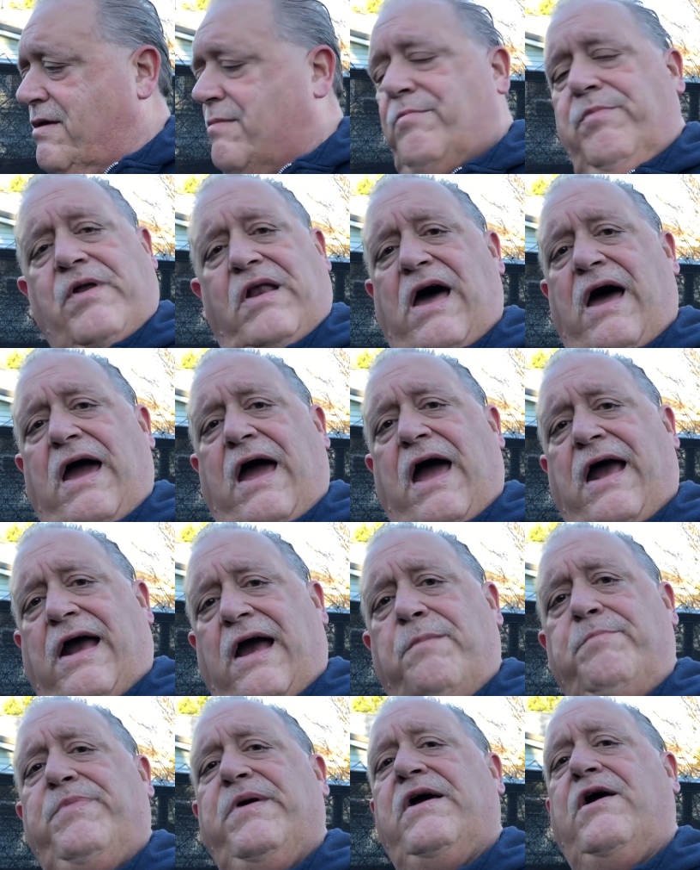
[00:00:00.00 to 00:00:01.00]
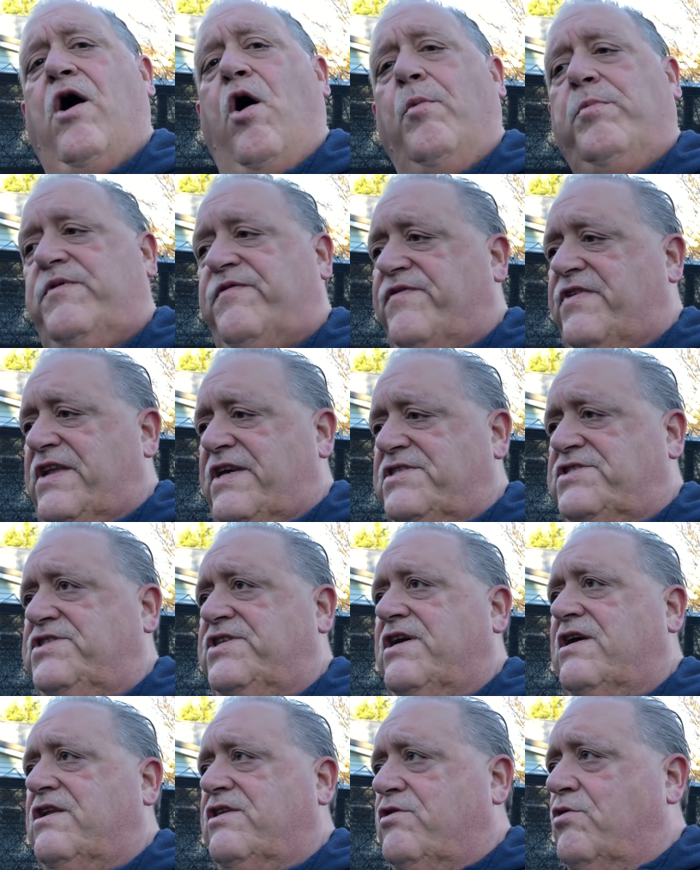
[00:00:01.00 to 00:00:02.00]
But I got big hopes for this
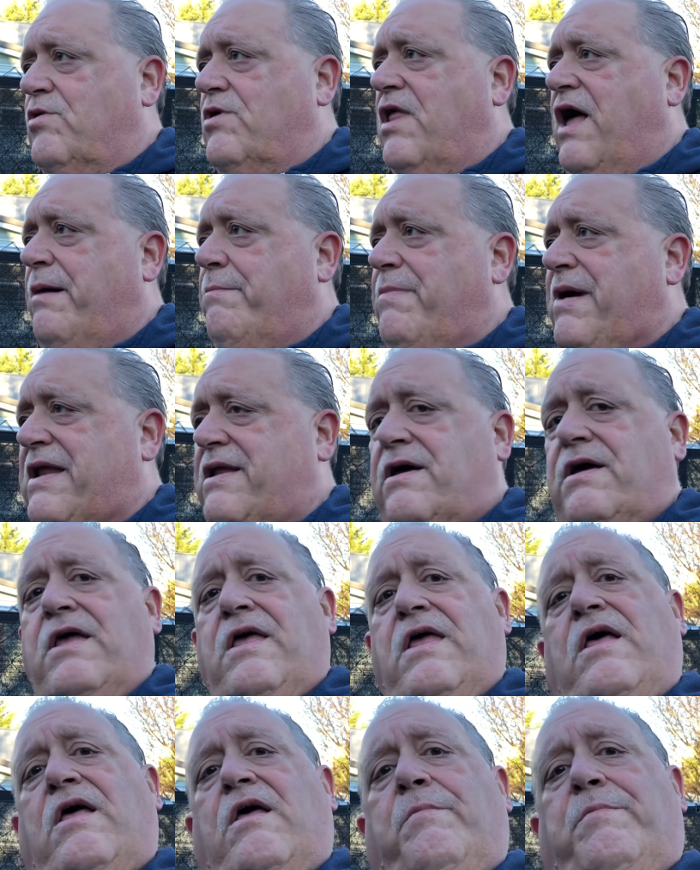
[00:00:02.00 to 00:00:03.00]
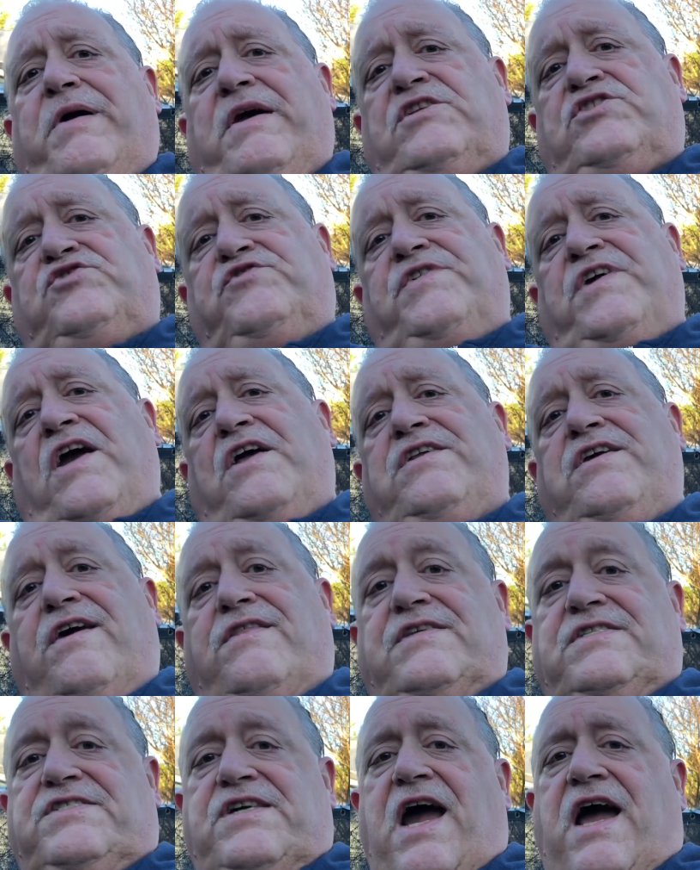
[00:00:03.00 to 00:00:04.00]
year to do a lot better. Peach tree on the
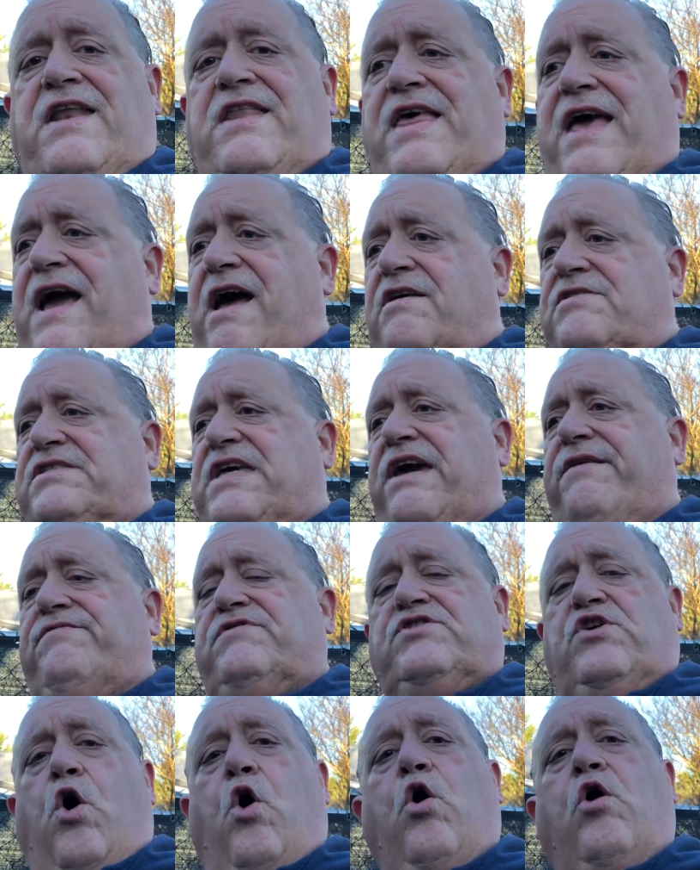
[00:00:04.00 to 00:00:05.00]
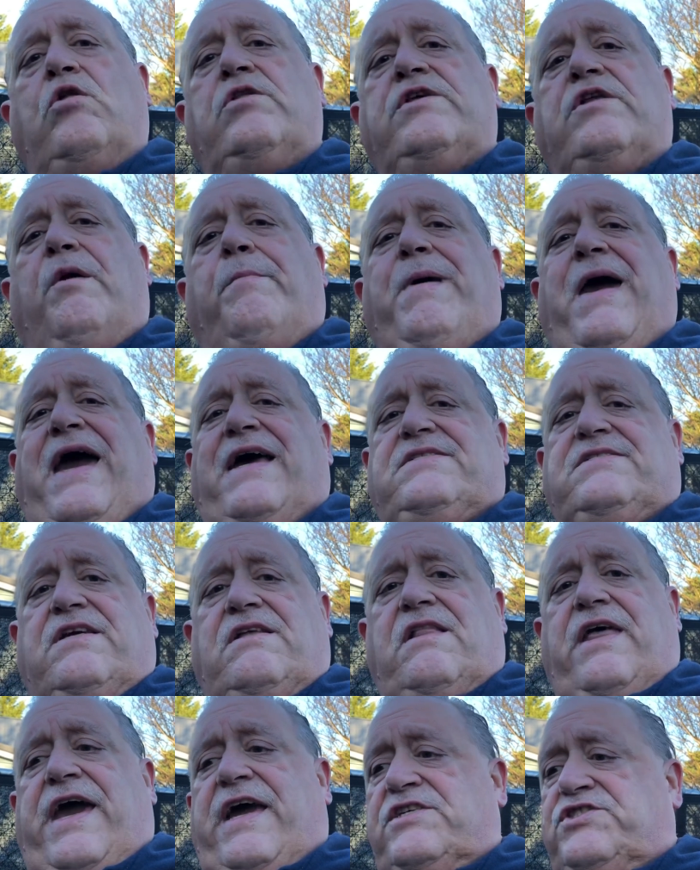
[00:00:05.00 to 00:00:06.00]
other side of the house gave us a whole little basket
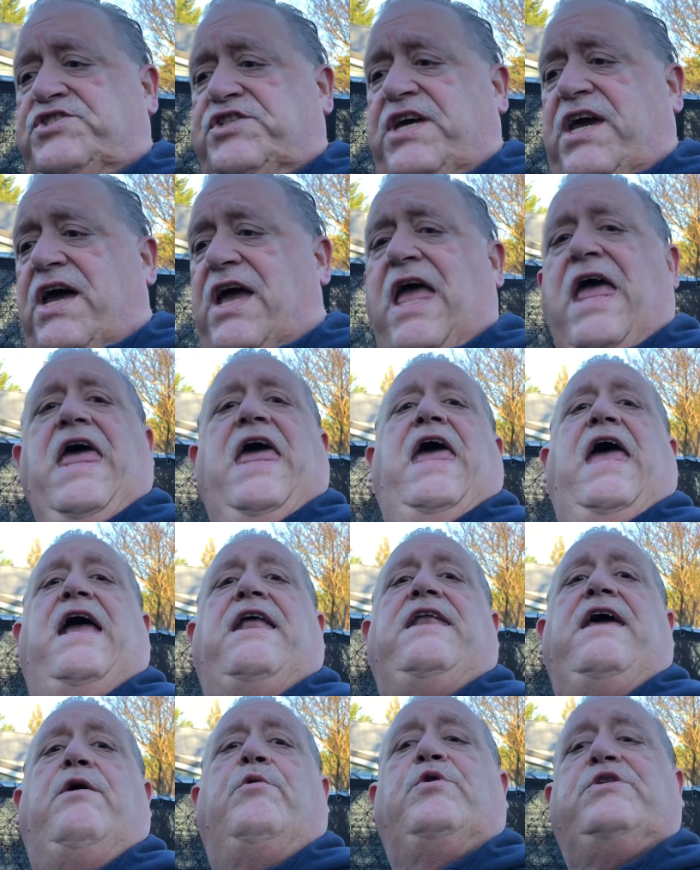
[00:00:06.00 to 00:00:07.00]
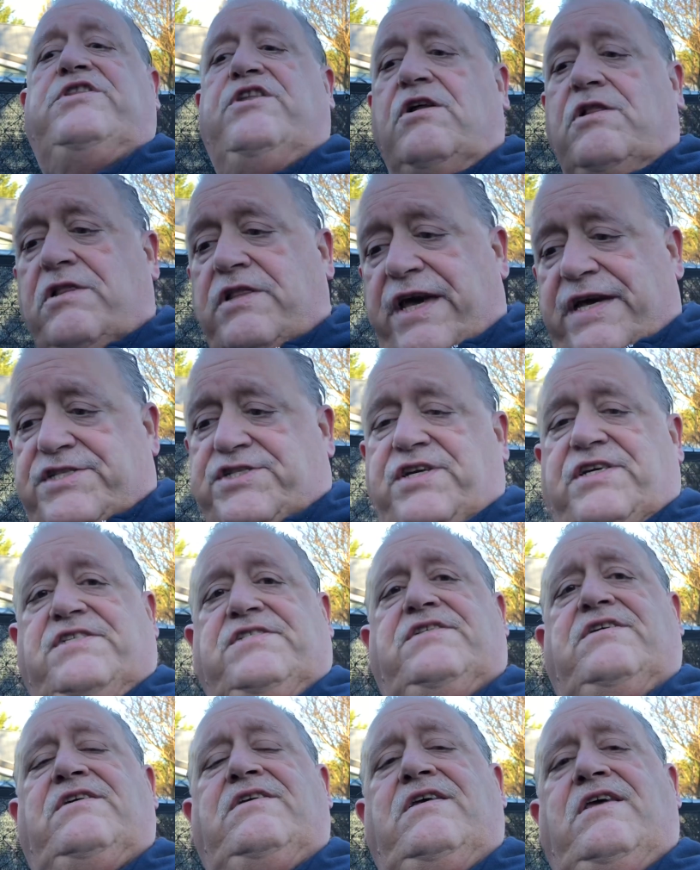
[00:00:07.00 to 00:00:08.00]
last year, and they were
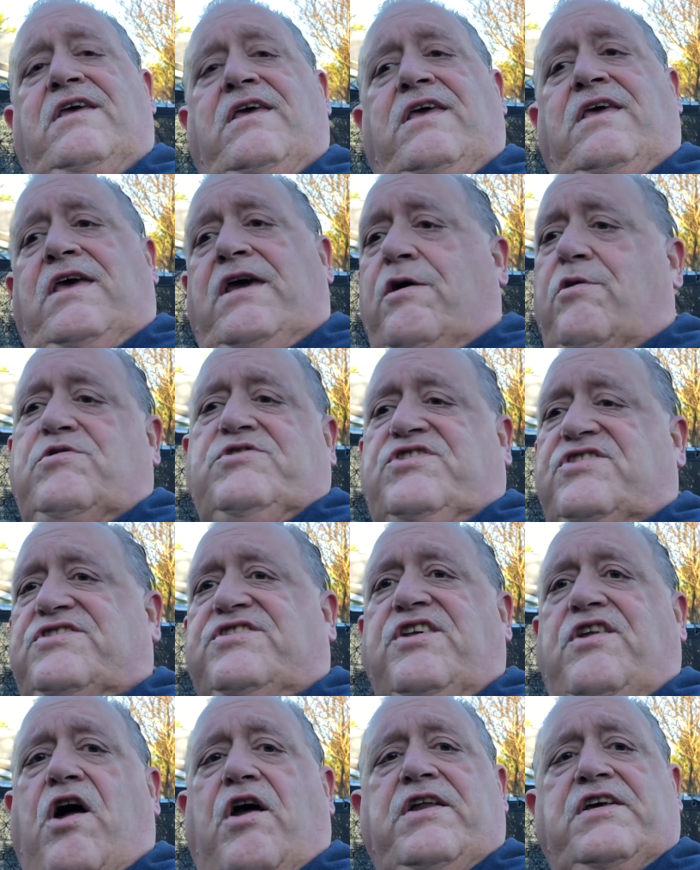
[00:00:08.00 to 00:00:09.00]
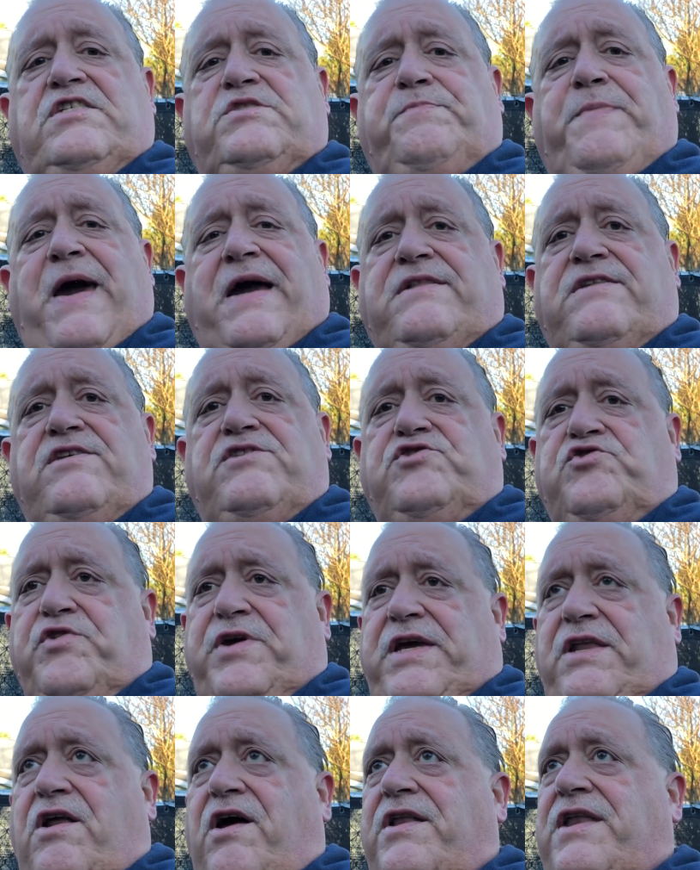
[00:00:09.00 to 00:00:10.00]
delicious. It was just an unexpected
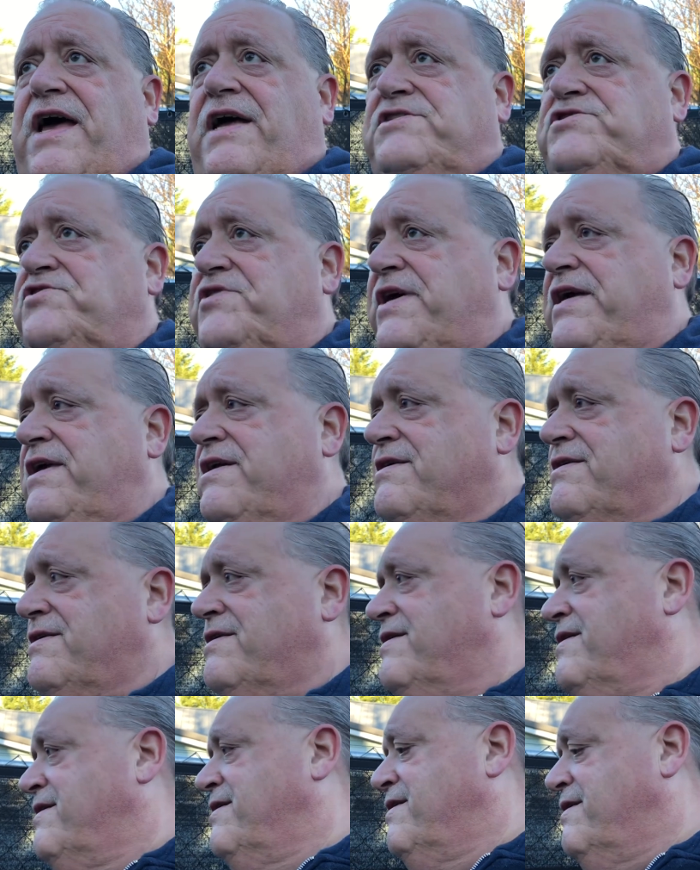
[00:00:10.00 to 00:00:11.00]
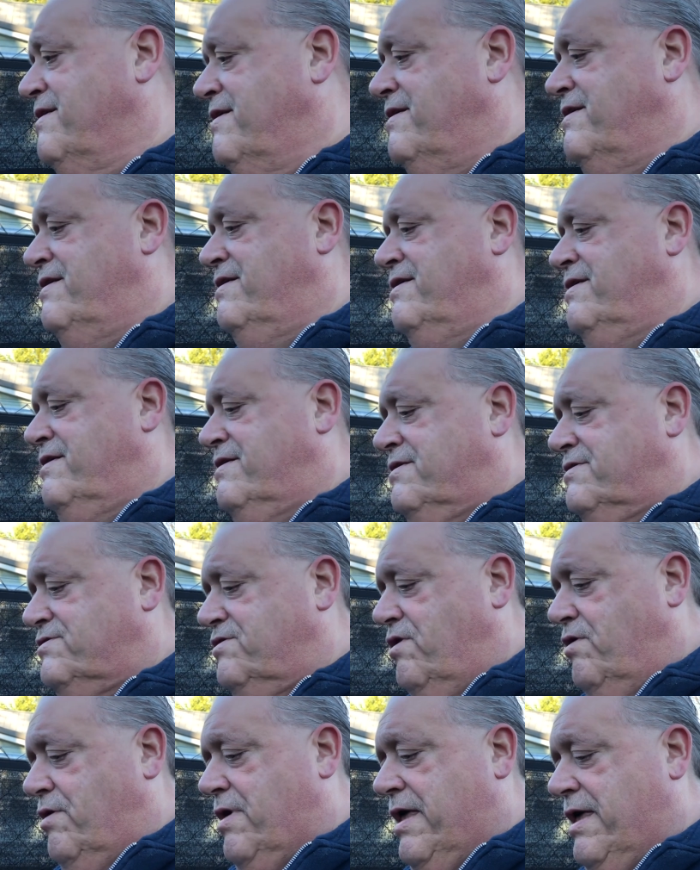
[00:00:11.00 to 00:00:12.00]
treat on that tree.
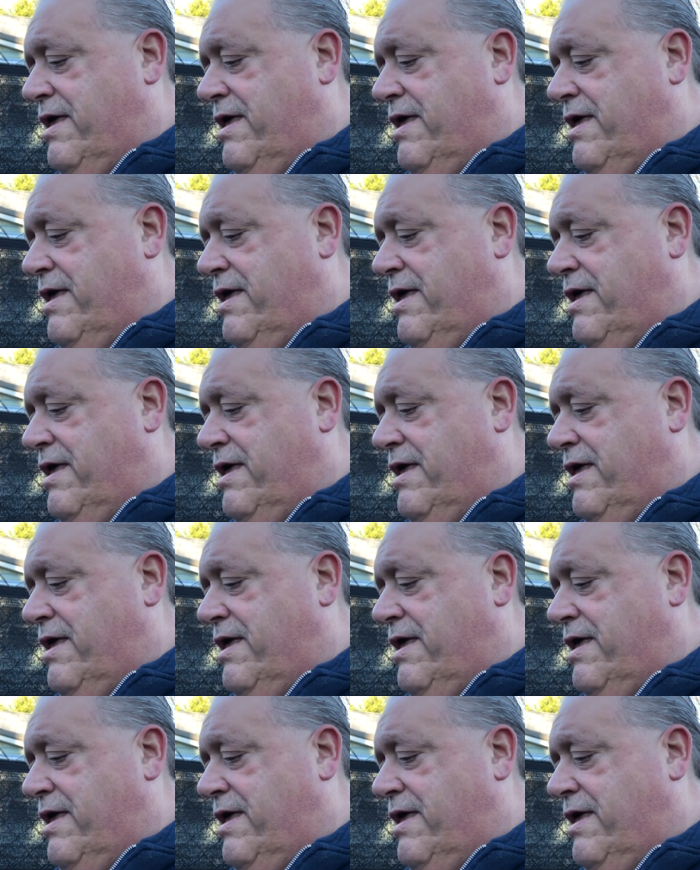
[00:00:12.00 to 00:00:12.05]
So